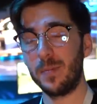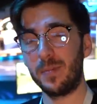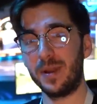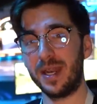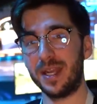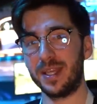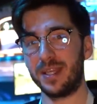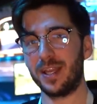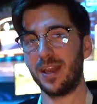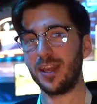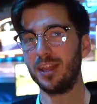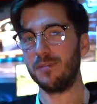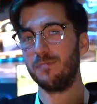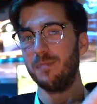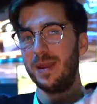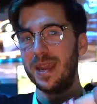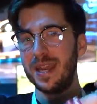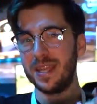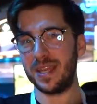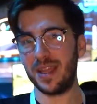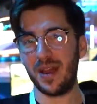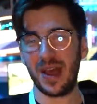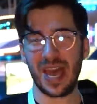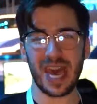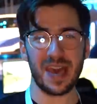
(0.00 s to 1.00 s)
But it does
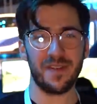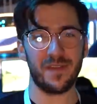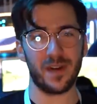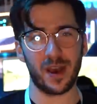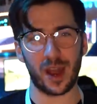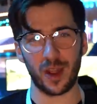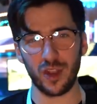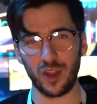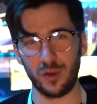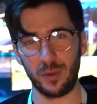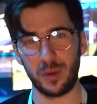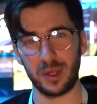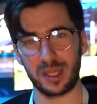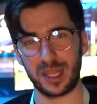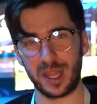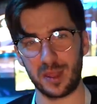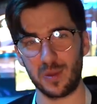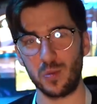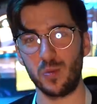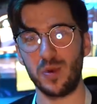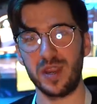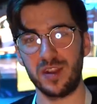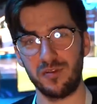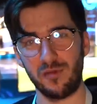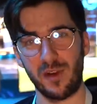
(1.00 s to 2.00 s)
mean that I have a one hundred
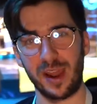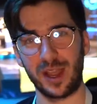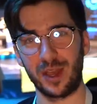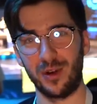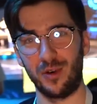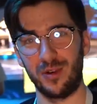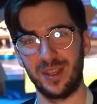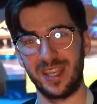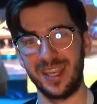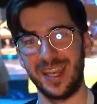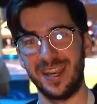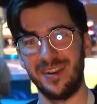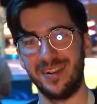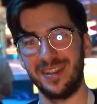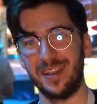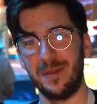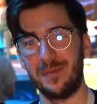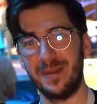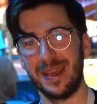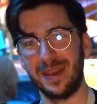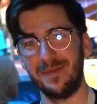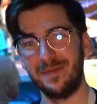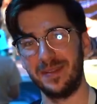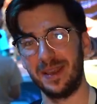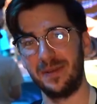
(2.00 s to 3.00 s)
percent win record here at the
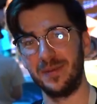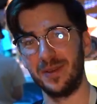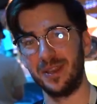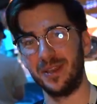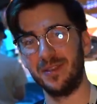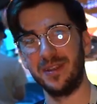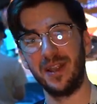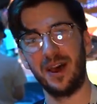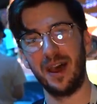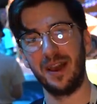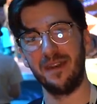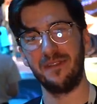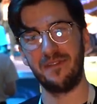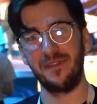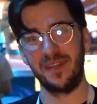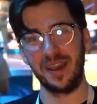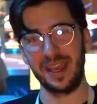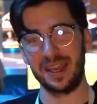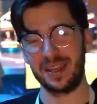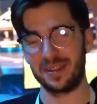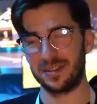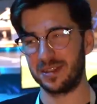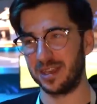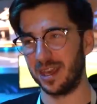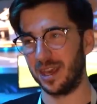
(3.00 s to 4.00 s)
B M W Live
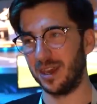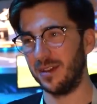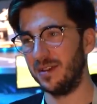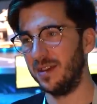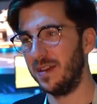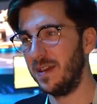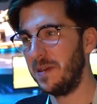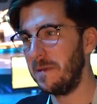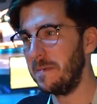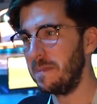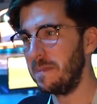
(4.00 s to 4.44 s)
thing, so